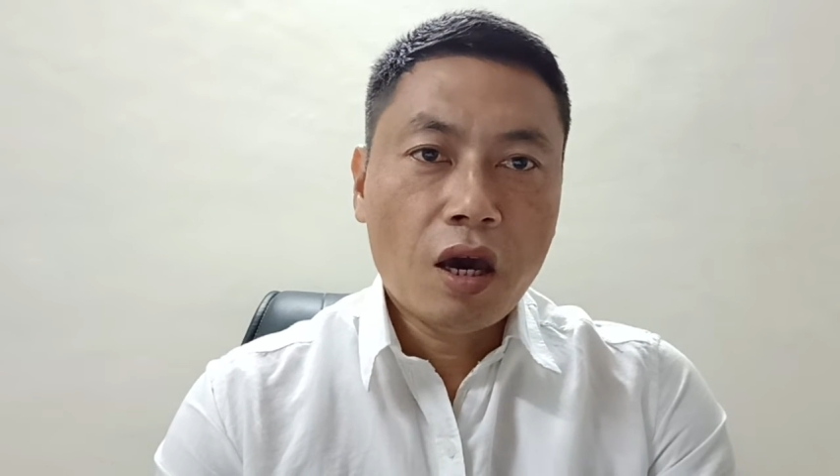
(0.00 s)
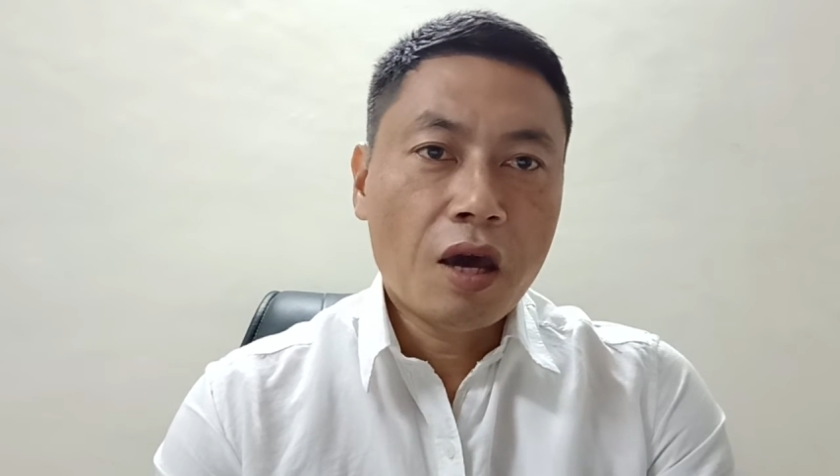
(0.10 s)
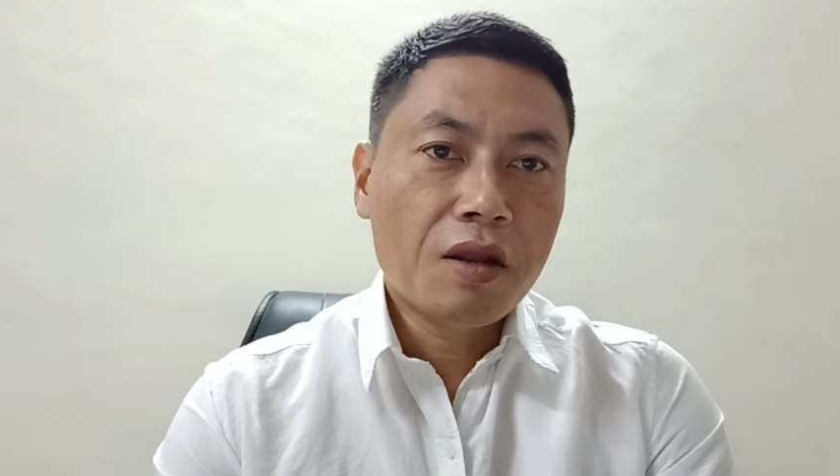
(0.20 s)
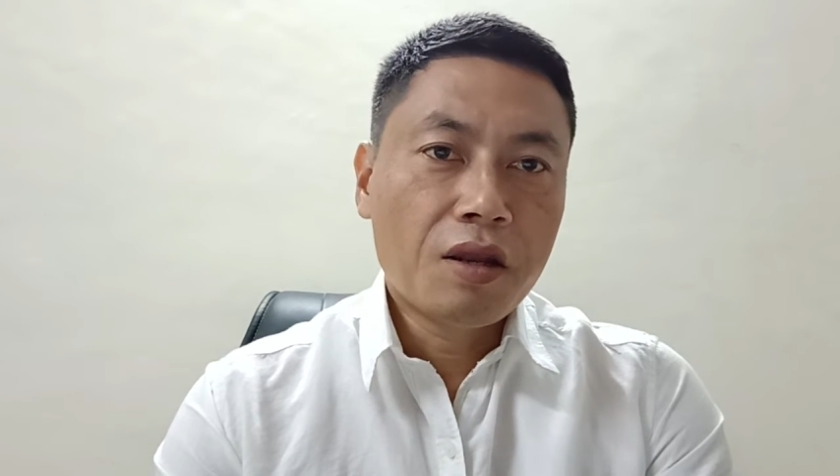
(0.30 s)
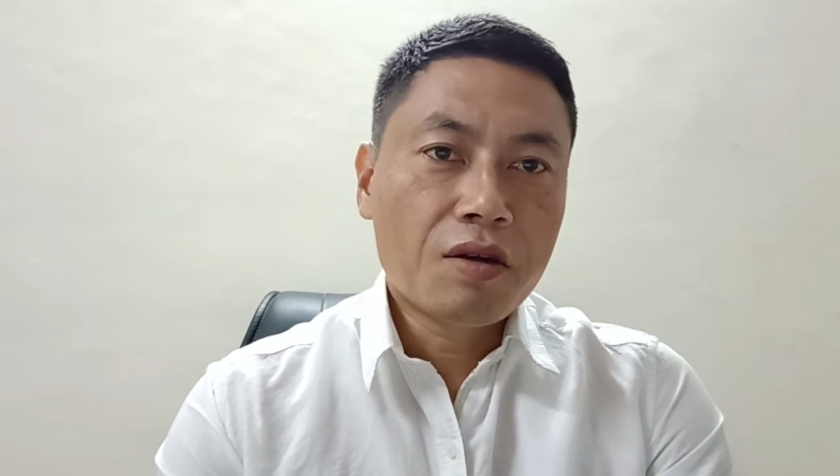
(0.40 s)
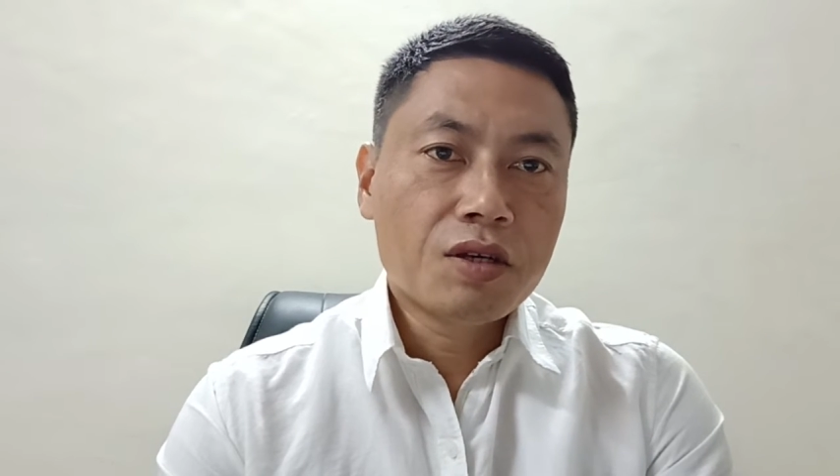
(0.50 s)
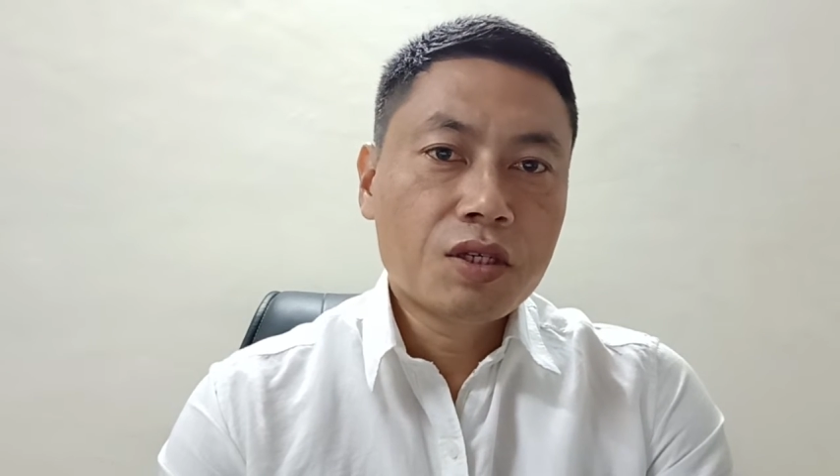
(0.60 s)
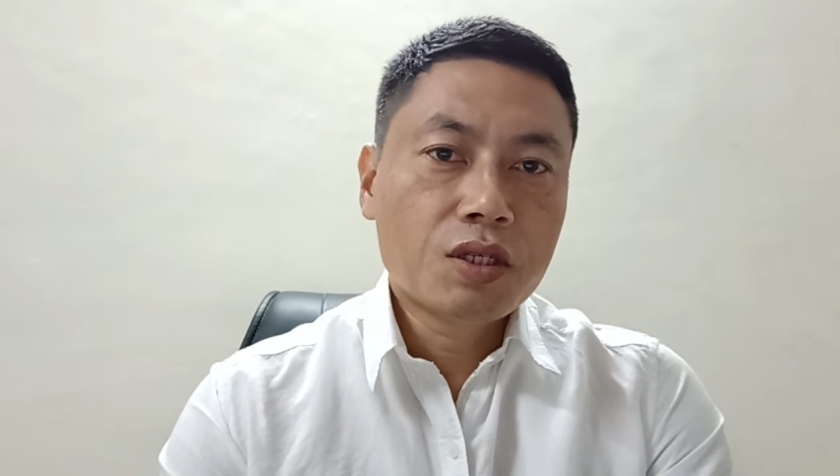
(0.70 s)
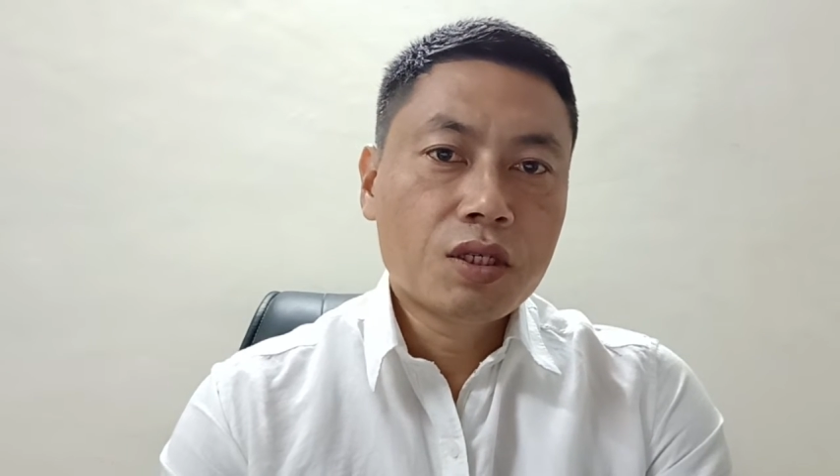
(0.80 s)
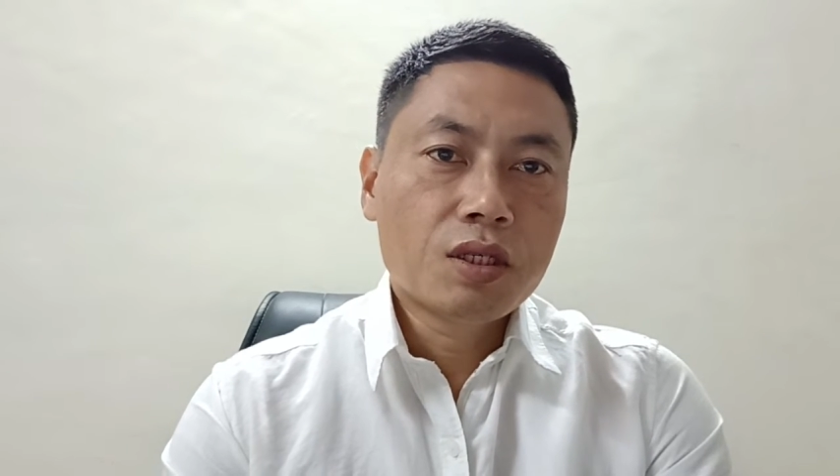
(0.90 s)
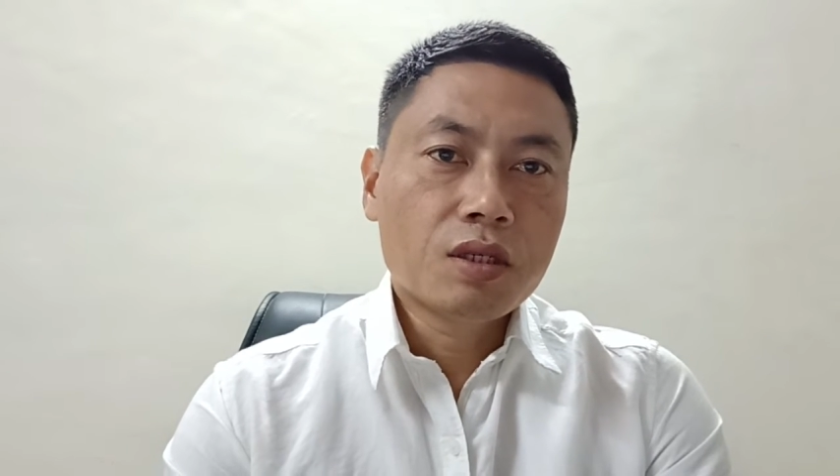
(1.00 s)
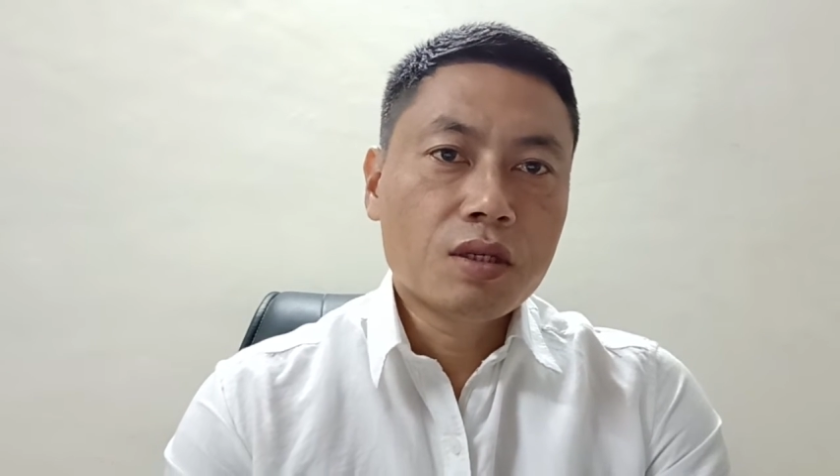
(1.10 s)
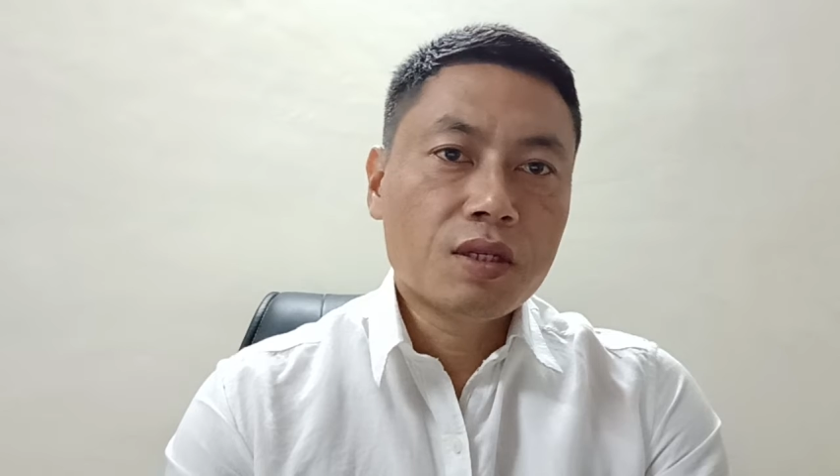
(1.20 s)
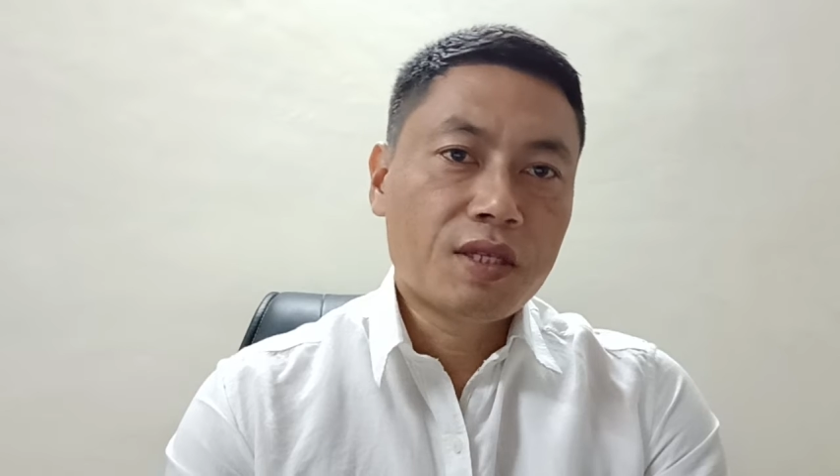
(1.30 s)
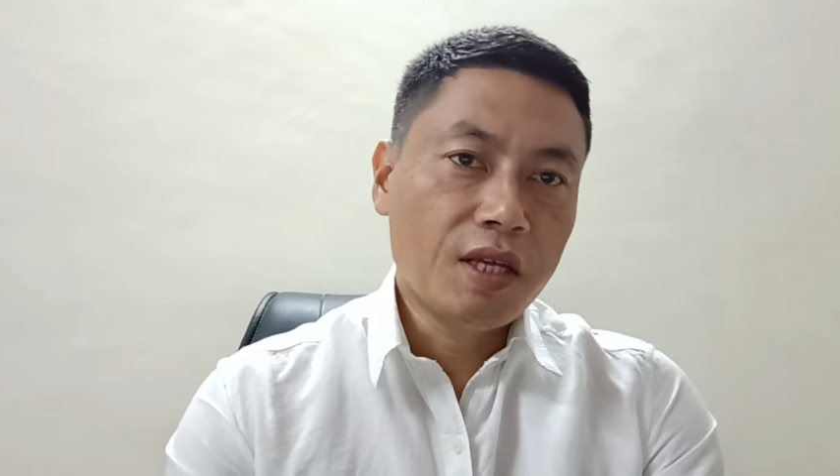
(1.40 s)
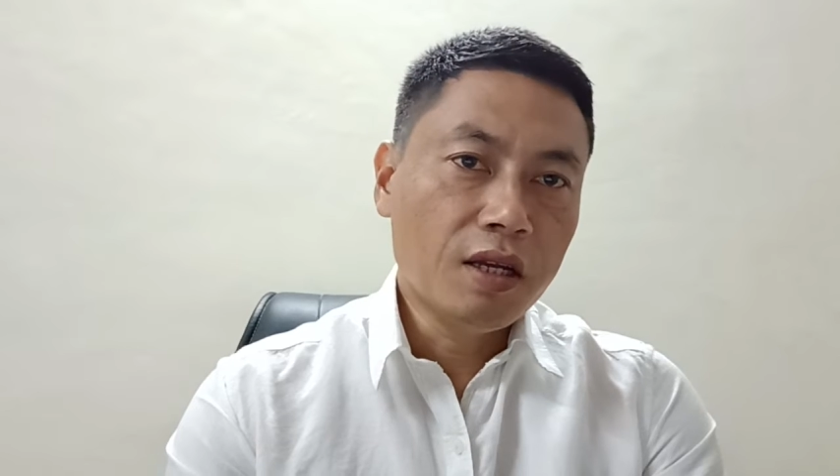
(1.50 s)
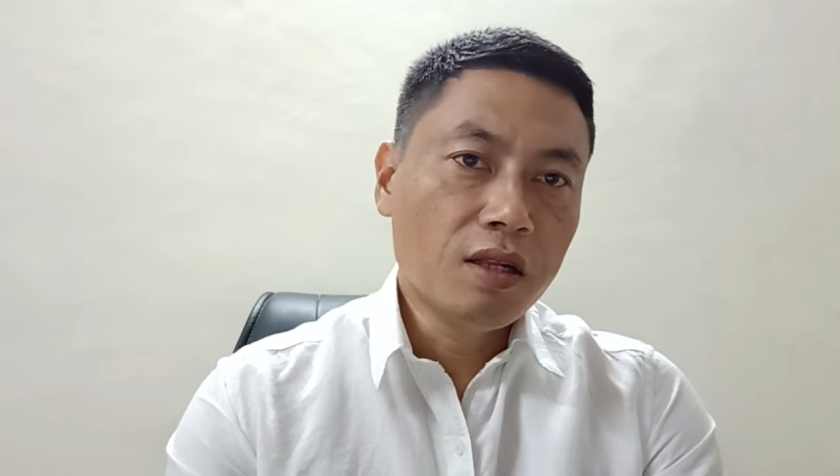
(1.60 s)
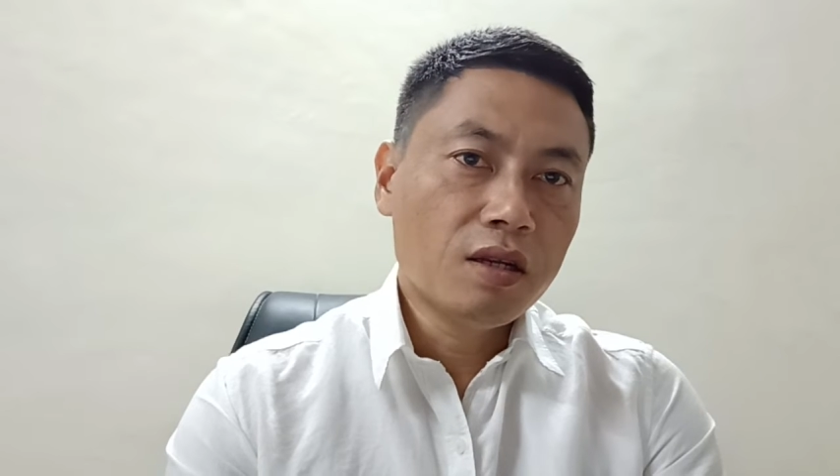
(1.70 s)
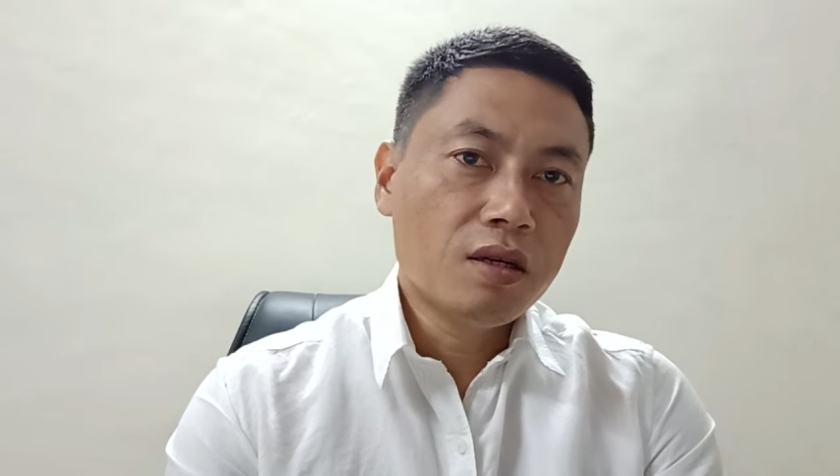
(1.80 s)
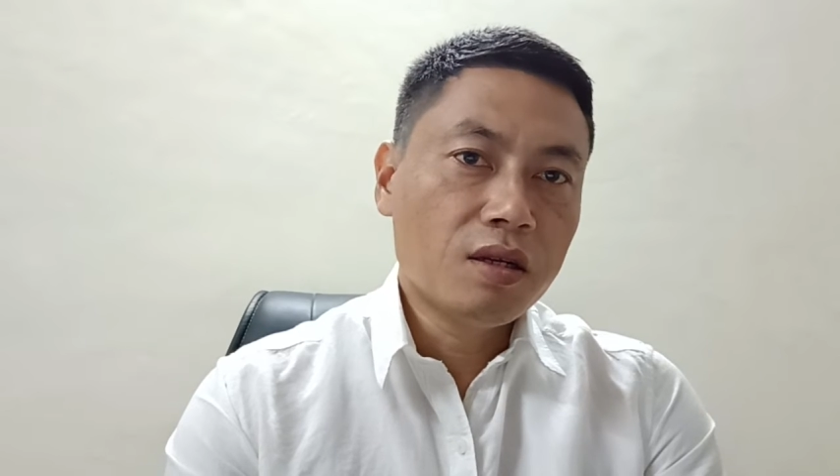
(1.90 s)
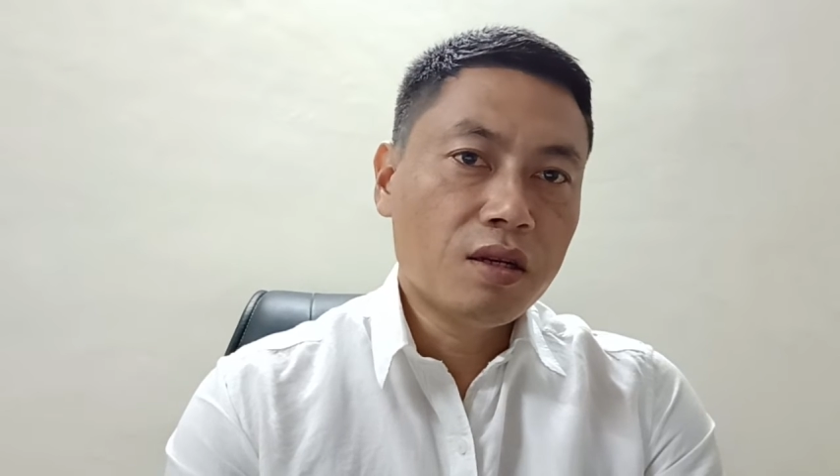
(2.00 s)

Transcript: And there is still